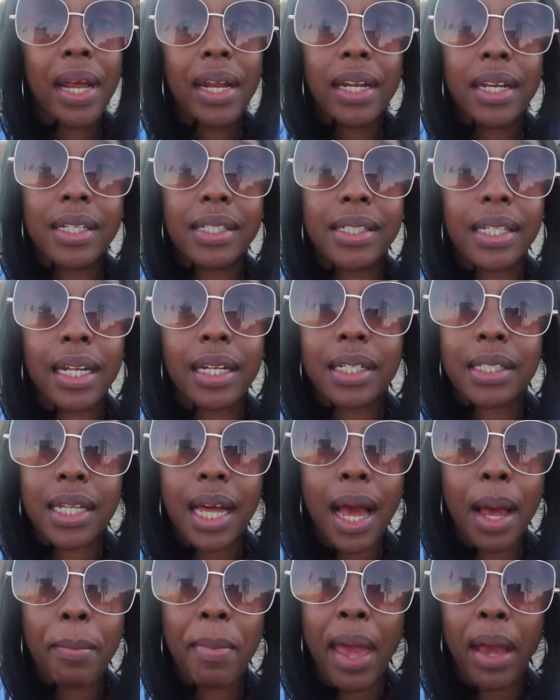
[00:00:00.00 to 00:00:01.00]
they didn't set the
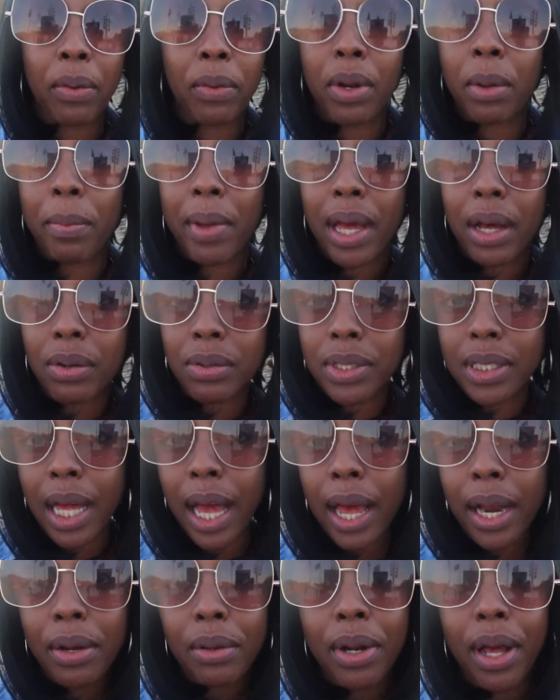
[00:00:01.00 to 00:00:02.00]
time back on the bells.
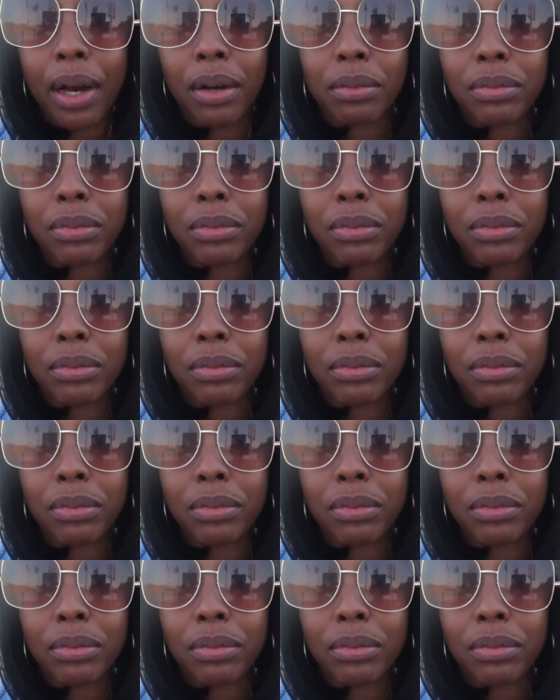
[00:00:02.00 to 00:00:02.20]
I don't know.